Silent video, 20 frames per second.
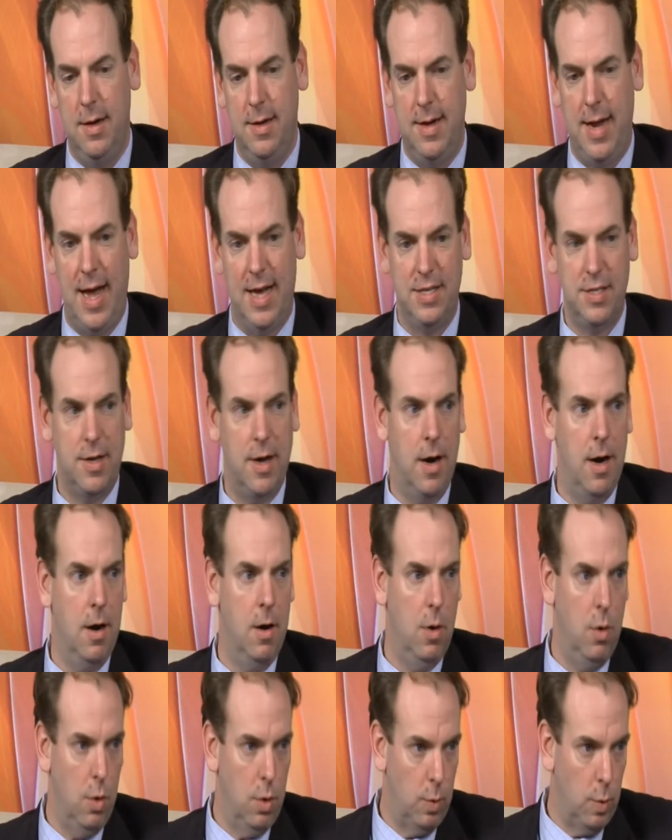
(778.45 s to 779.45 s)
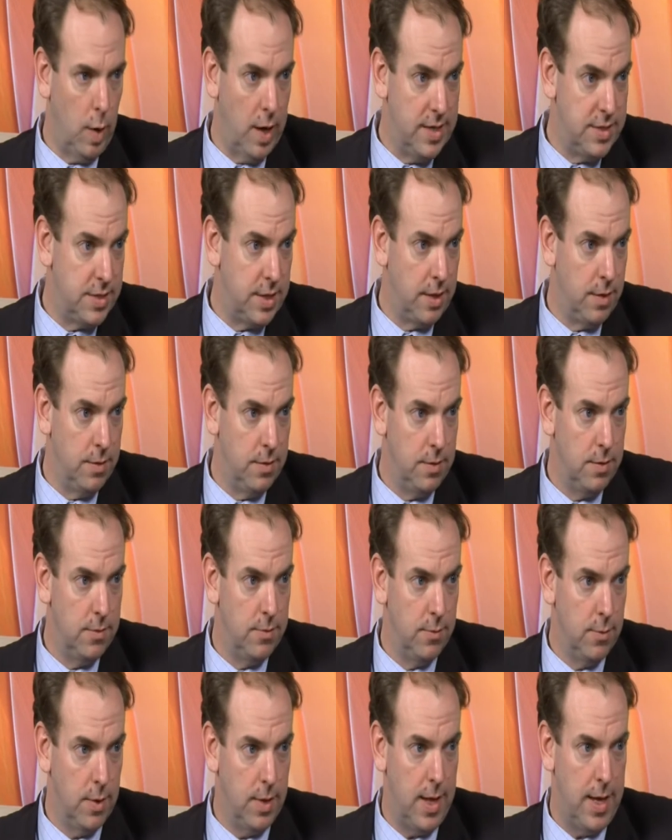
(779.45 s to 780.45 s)
NASCAR or racing
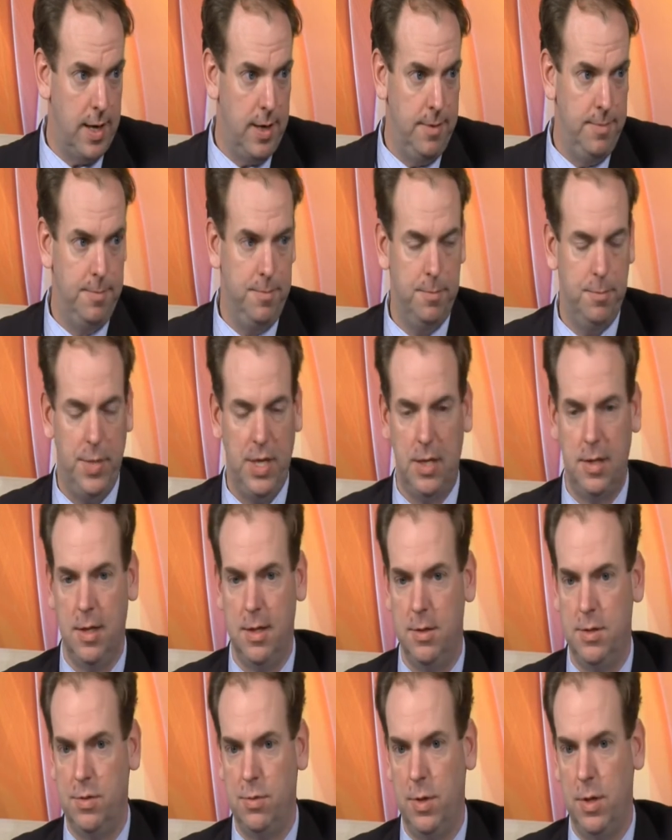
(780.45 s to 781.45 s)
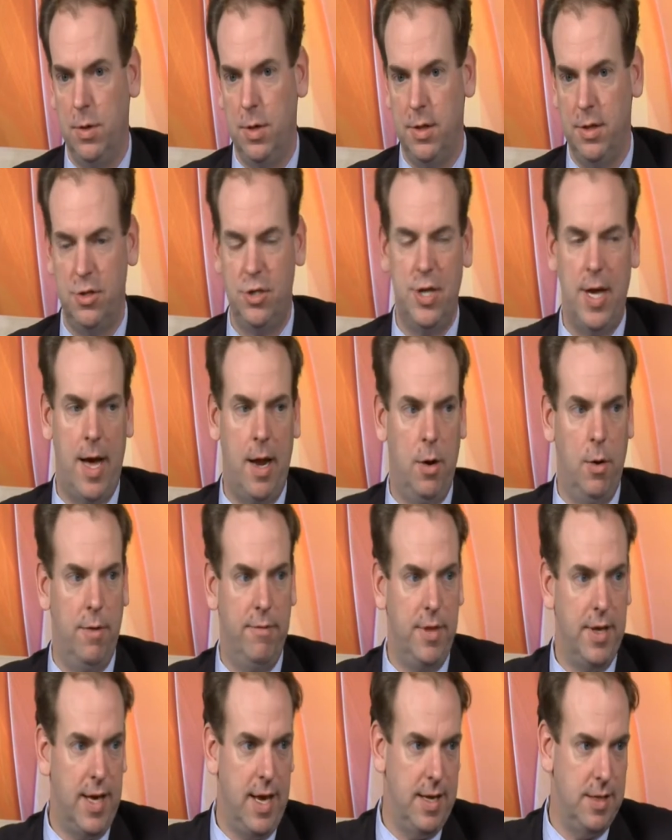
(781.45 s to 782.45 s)
related, because we were in the shadow
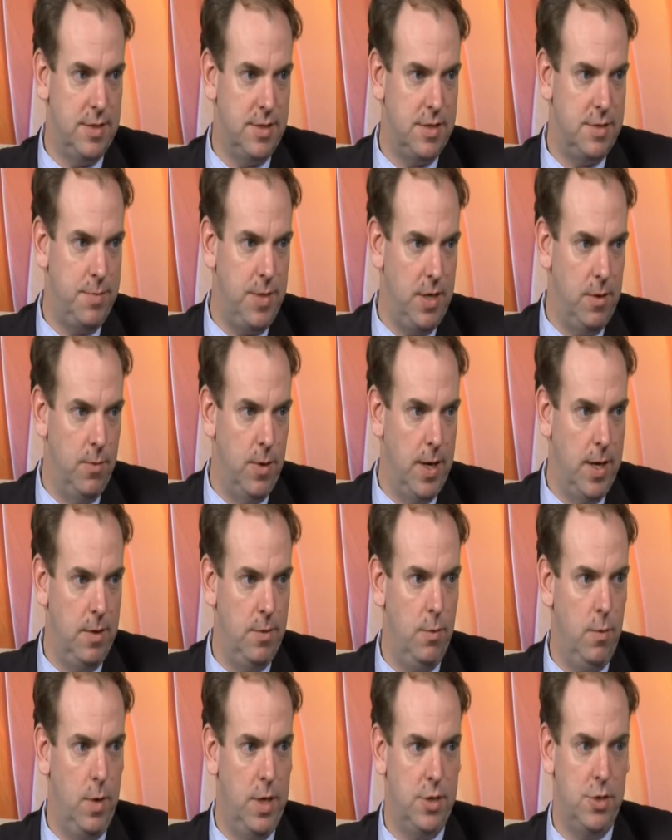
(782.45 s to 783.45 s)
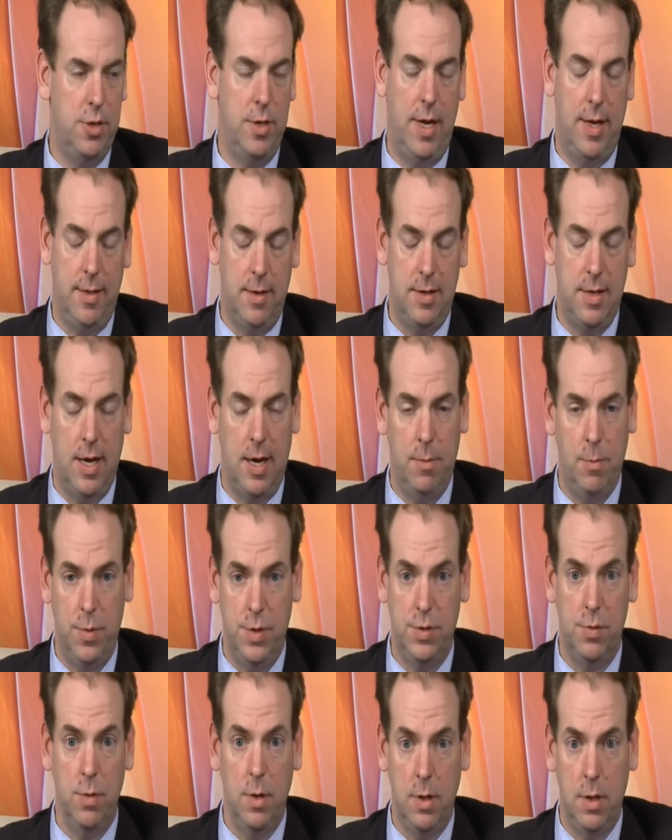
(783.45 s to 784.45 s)
of the Kansas Speedway, which at the time
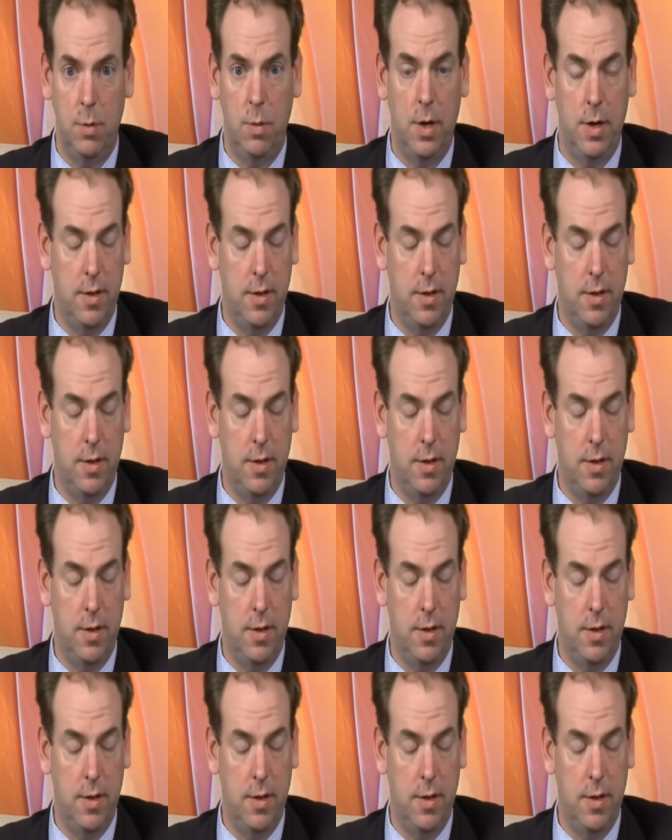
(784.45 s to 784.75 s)
was really one